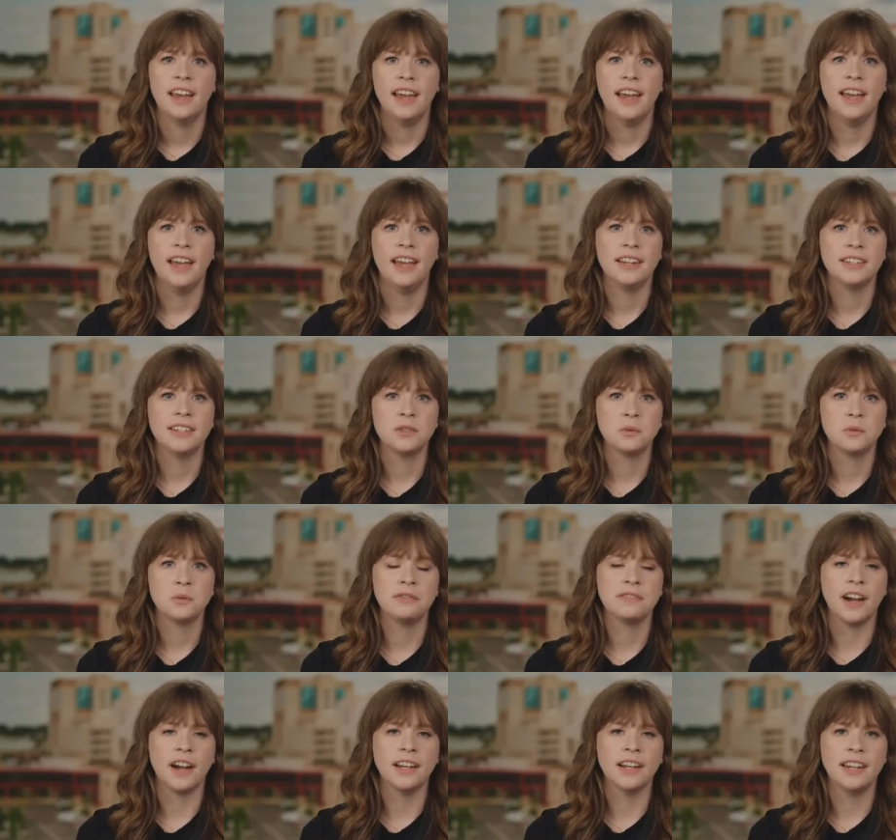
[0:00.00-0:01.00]
And
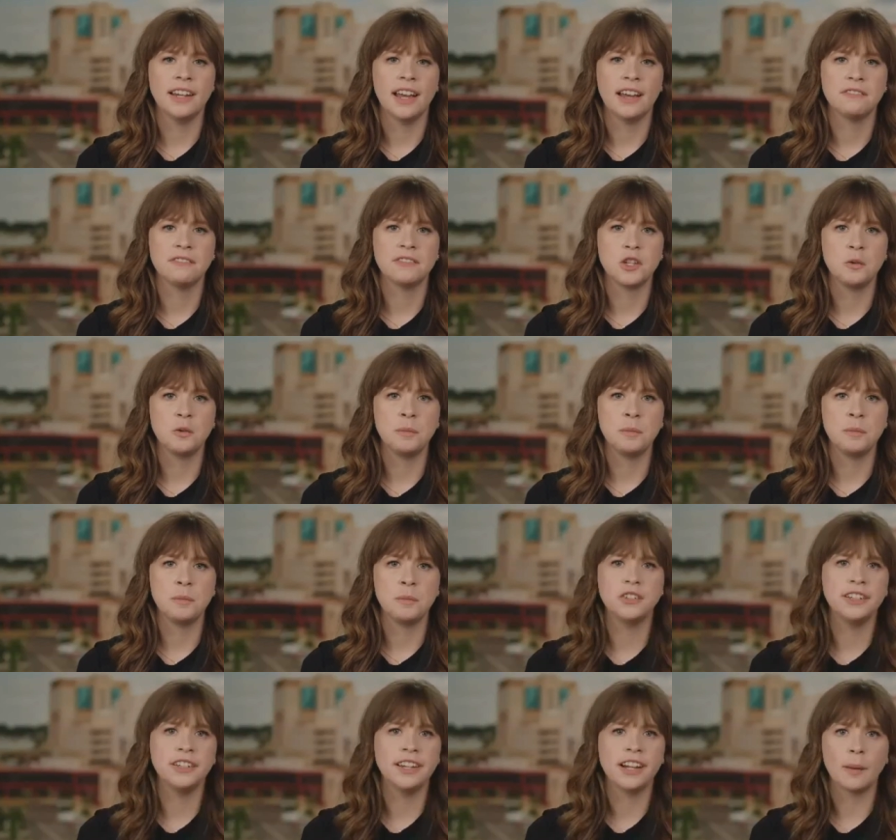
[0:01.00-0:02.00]
we've gotten to have so many
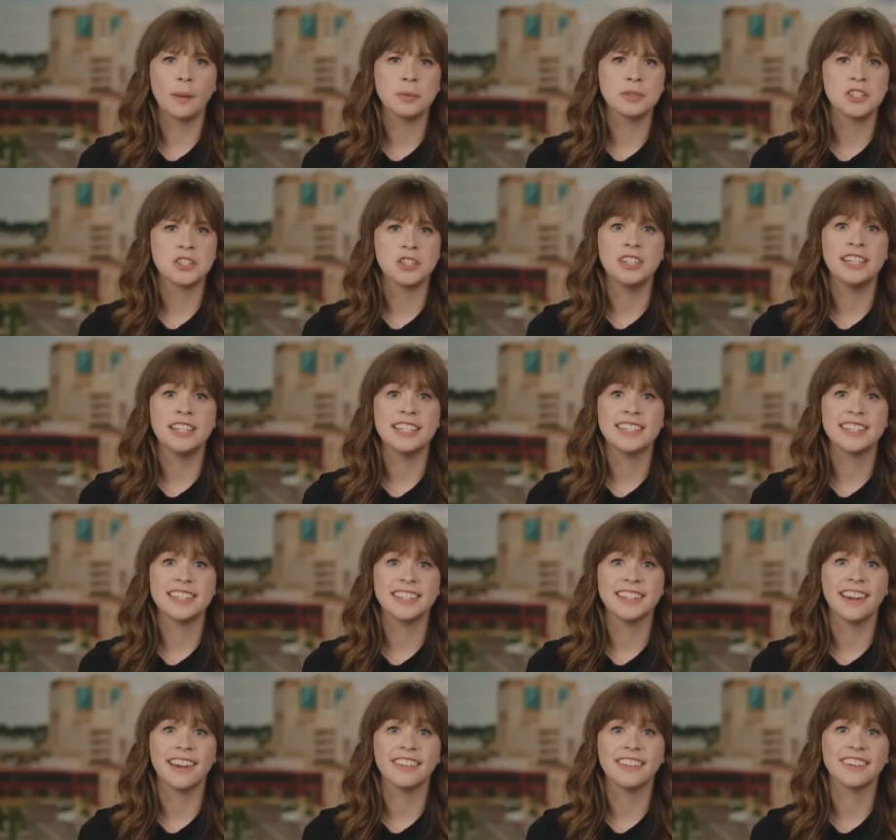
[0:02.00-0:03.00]
unique opportunities
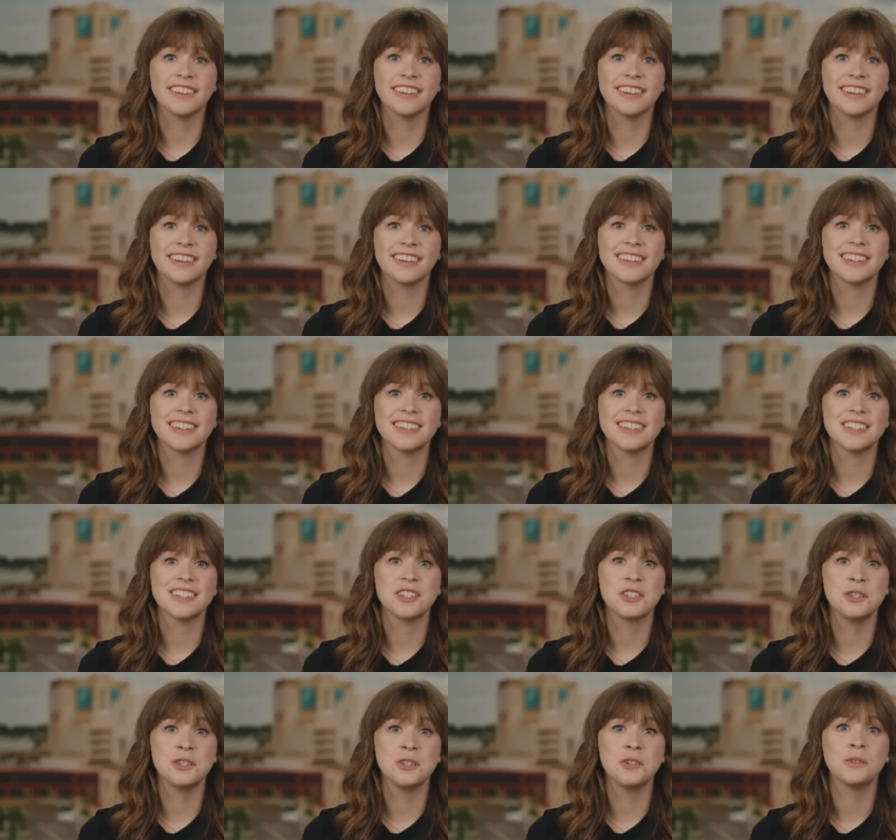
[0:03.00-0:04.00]
together
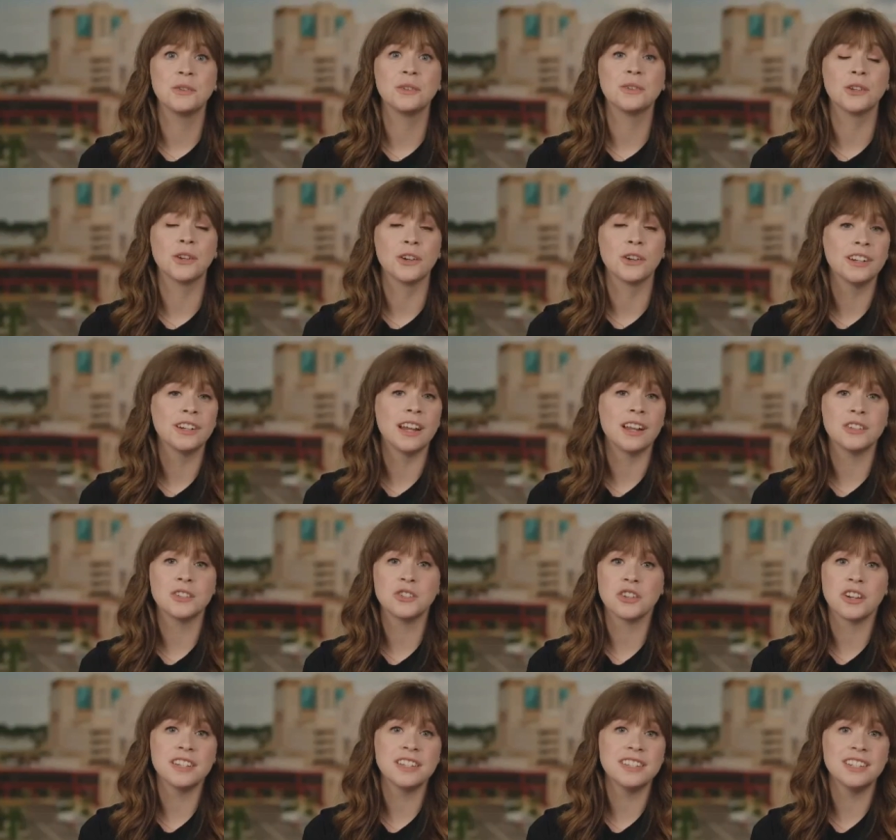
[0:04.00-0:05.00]
to learn how to
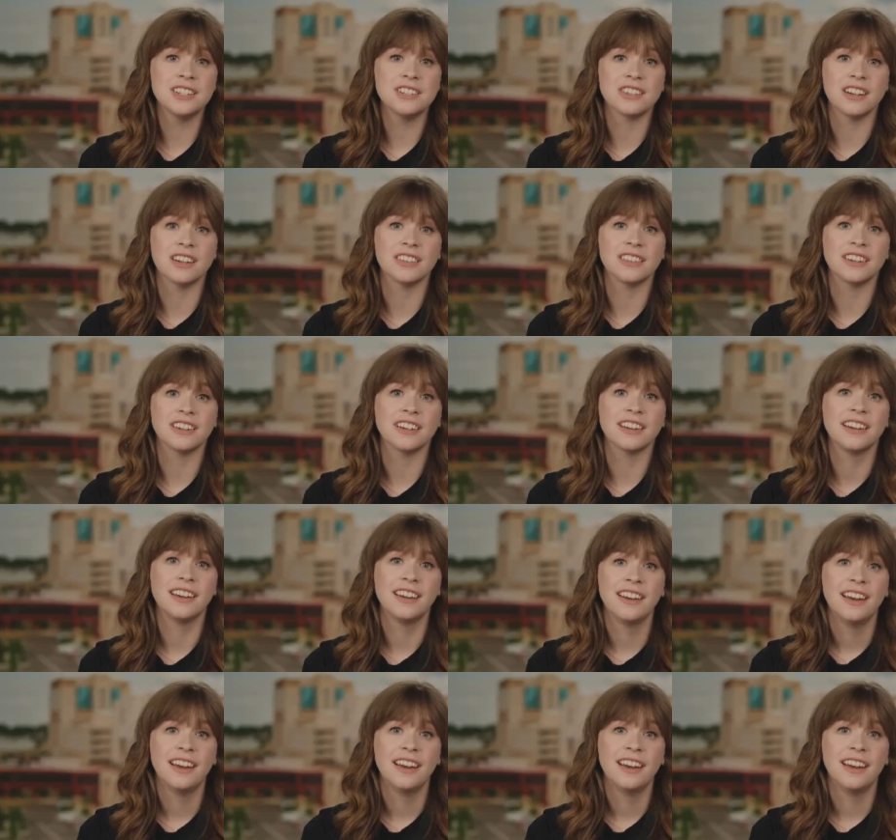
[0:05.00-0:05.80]
trust each other.